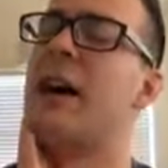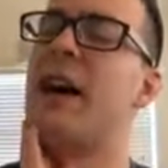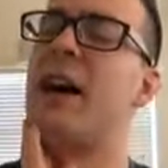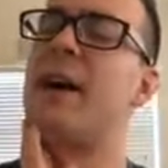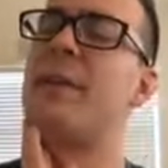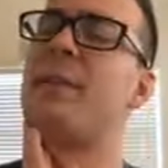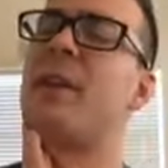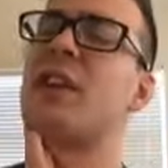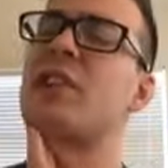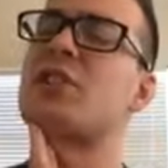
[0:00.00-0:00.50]

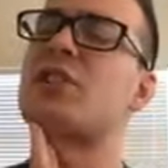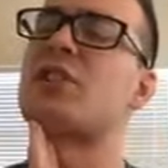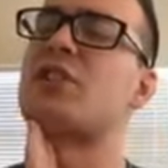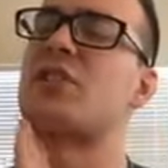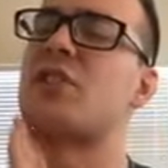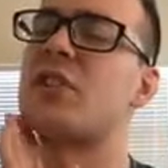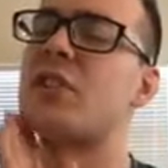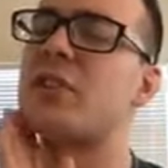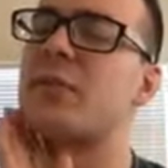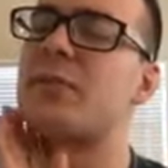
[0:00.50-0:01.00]
I'm not
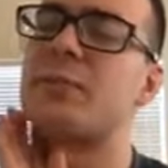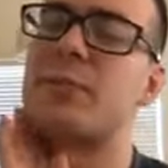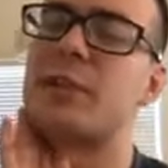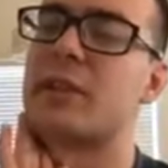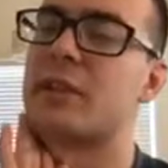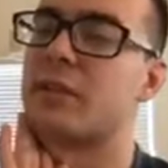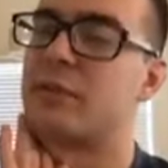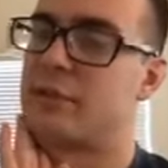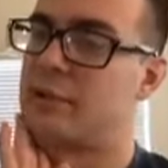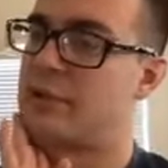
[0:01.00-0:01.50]
sure,
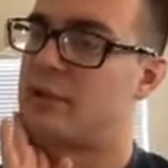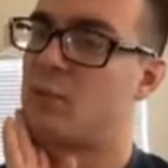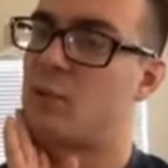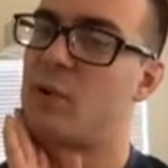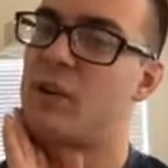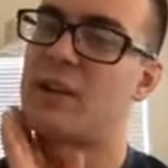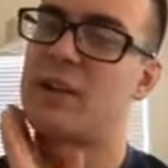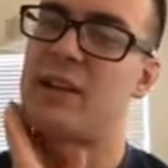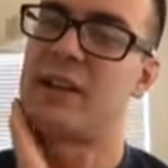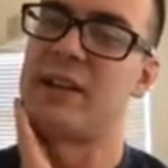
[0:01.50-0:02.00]
but it's
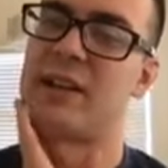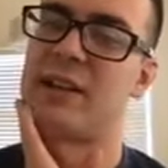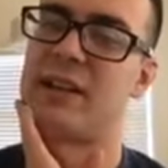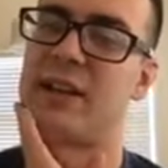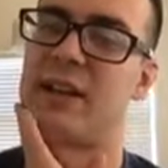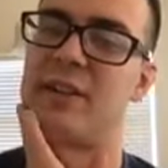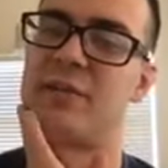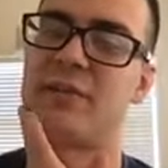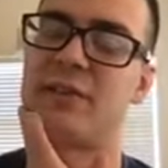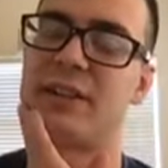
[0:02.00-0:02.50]
working, and
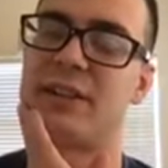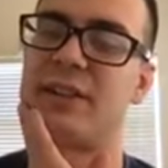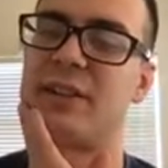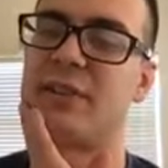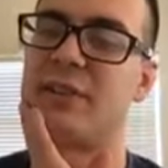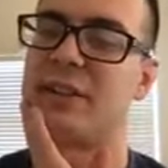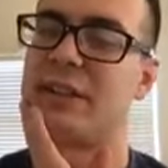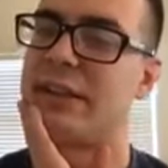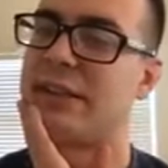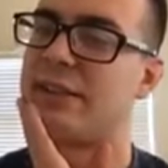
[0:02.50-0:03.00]
I really
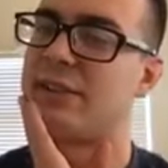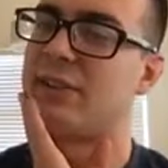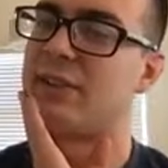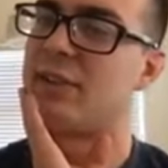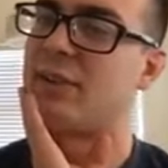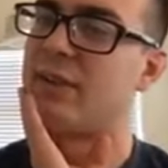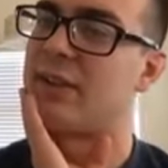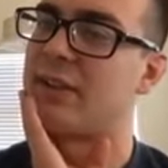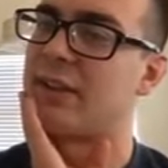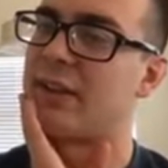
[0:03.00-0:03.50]
don't need to
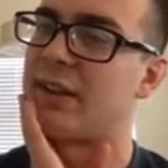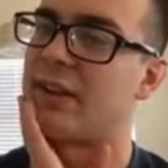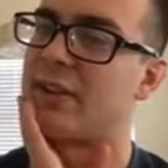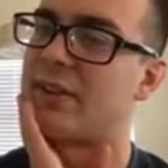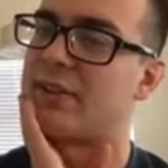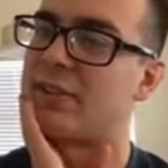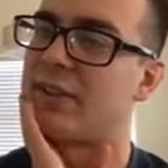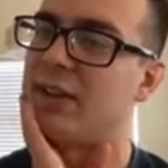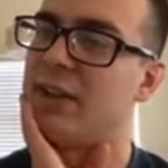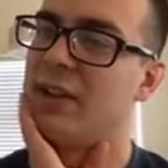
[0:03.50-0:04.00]
do anything
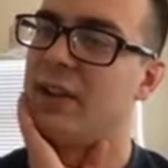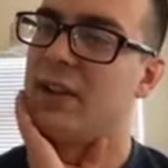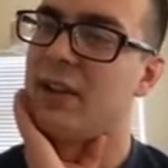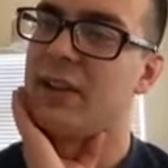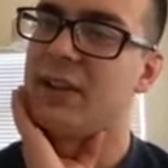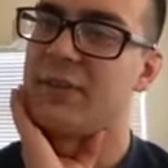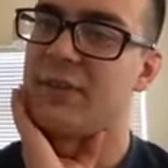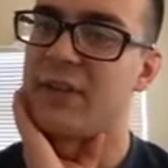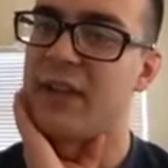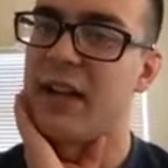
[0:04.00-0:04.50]
else
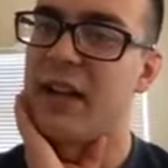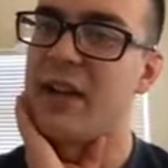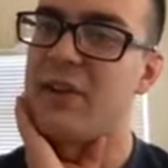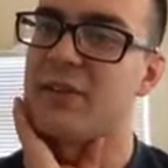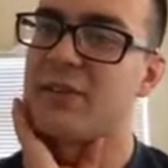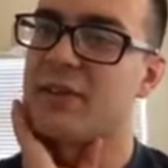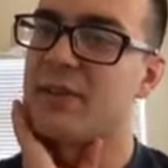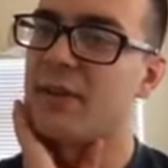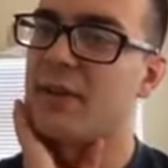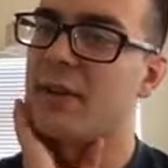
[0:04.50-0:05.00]
for now, so I'll